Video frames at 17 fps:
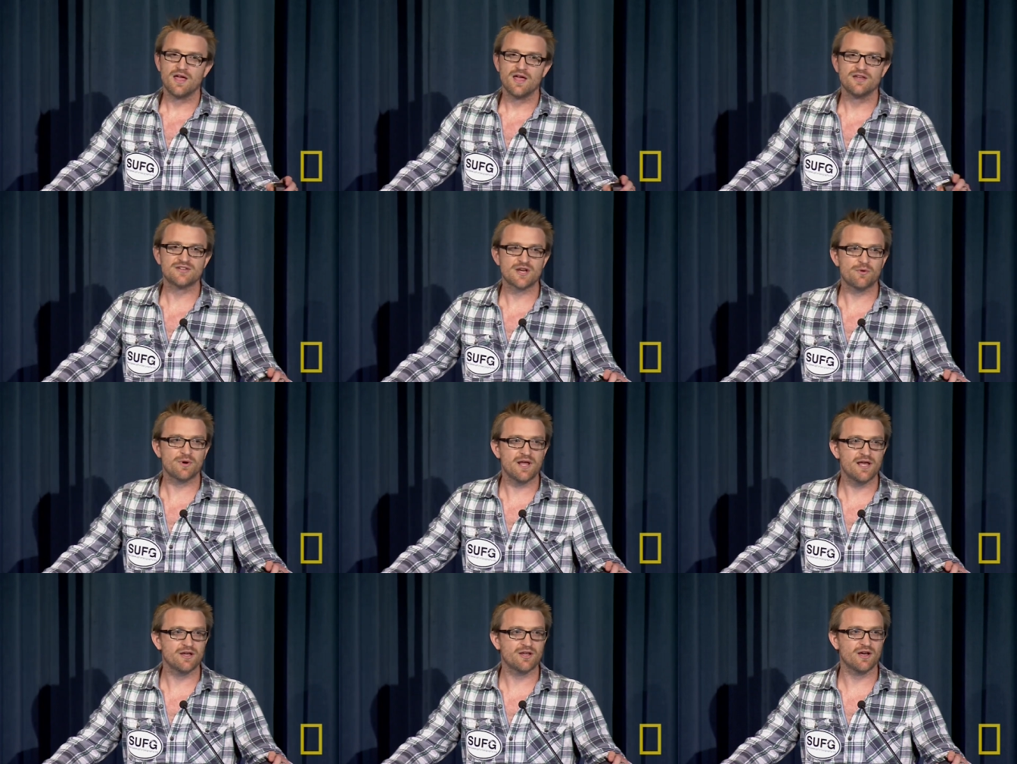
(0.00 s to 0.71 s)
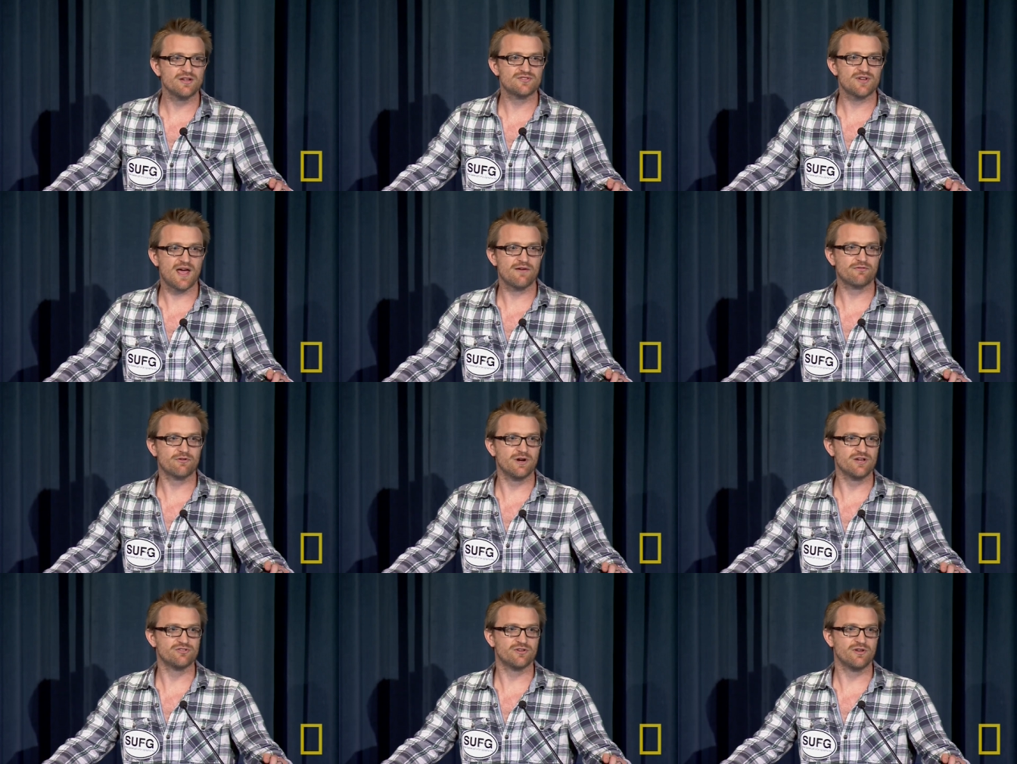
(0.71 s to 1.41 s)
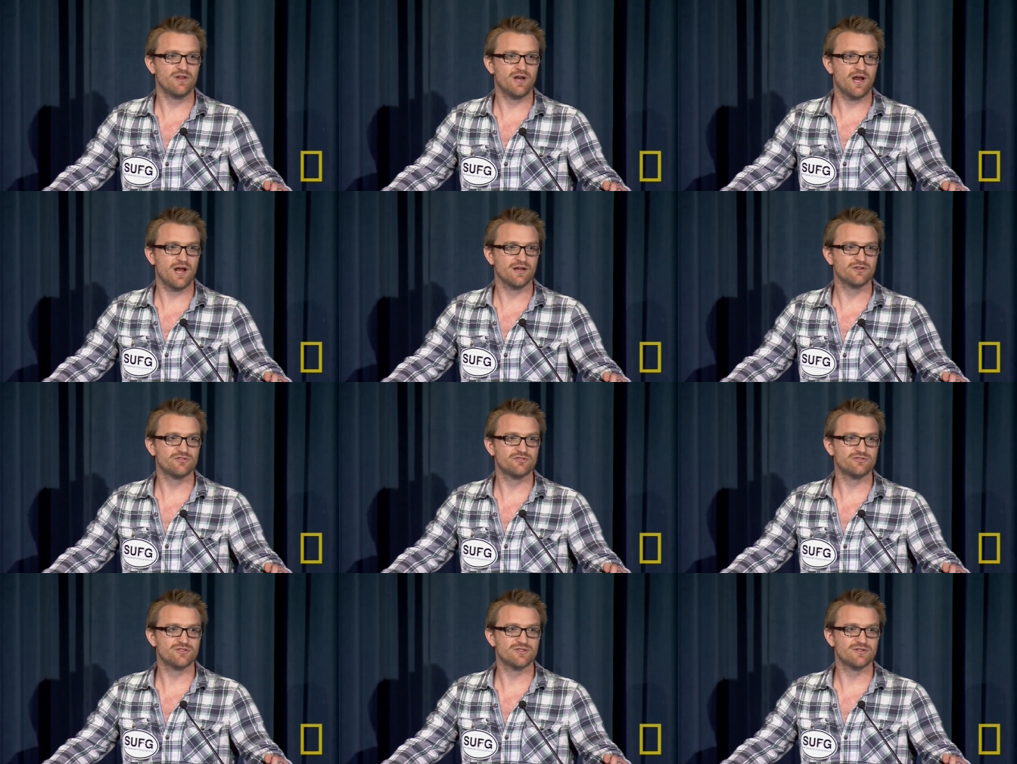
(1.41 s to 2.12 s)
Is anyone here going to Everest in the
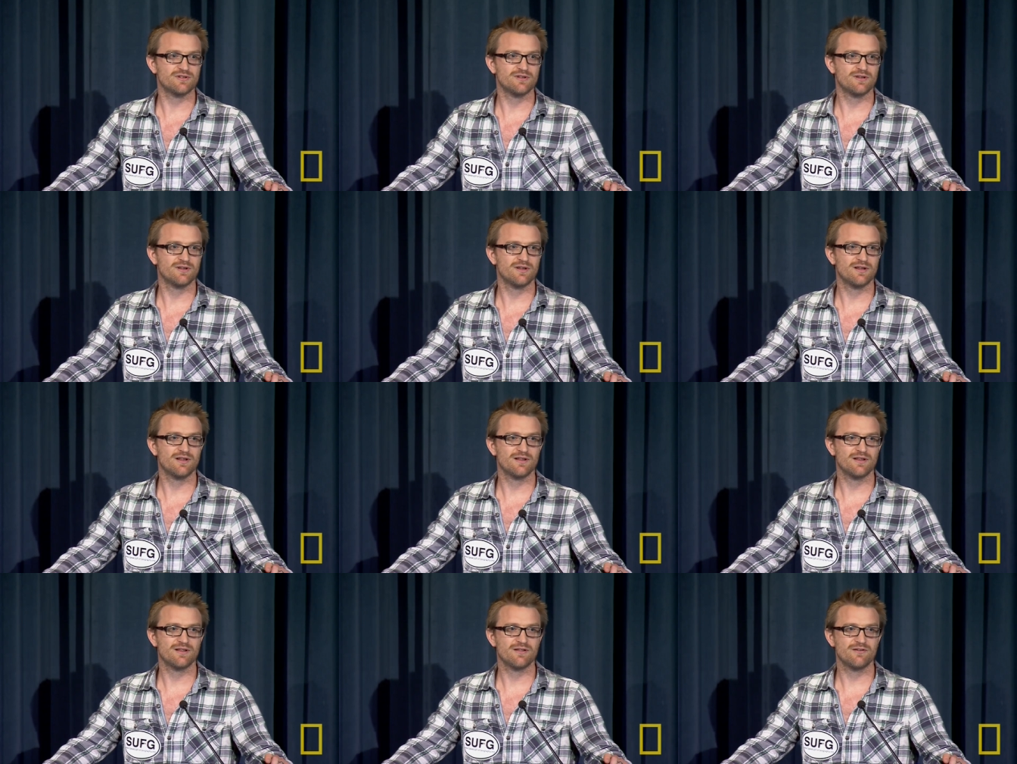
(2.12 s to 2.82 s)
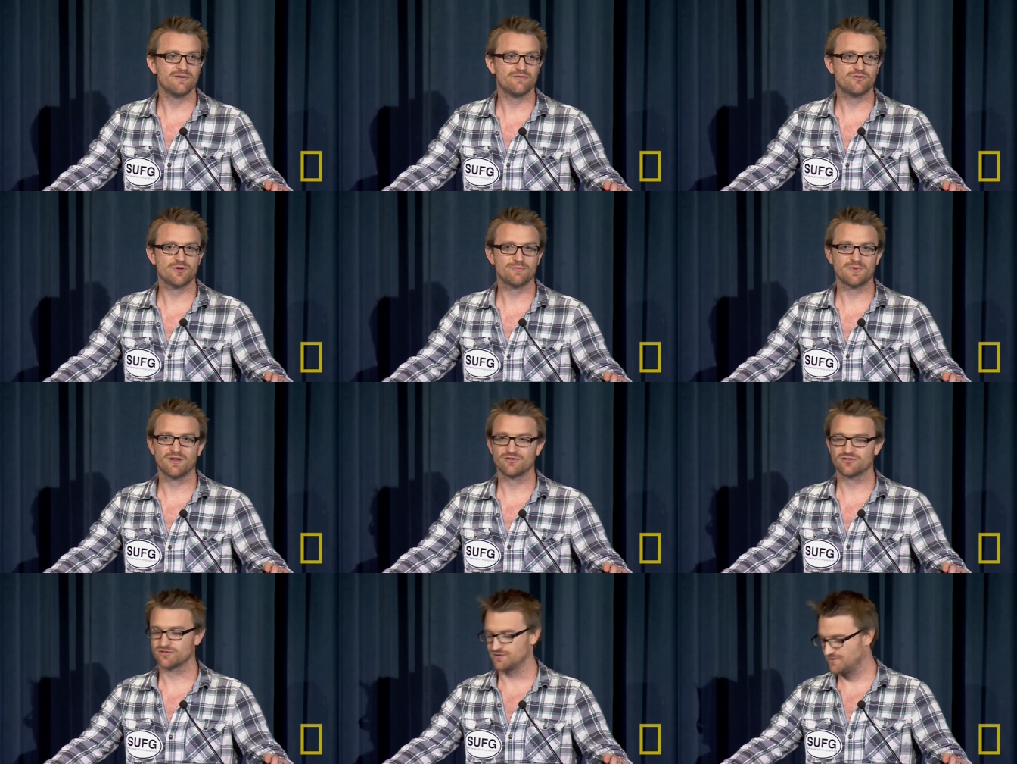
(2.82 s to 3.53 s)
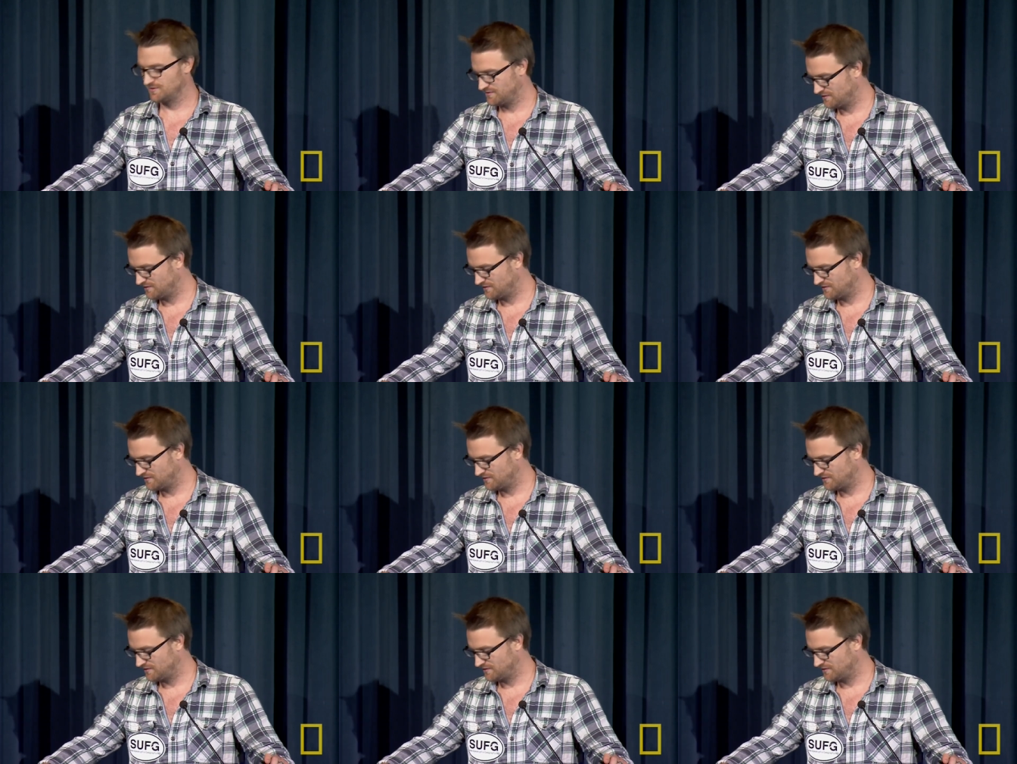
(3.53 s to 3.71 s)
next few months?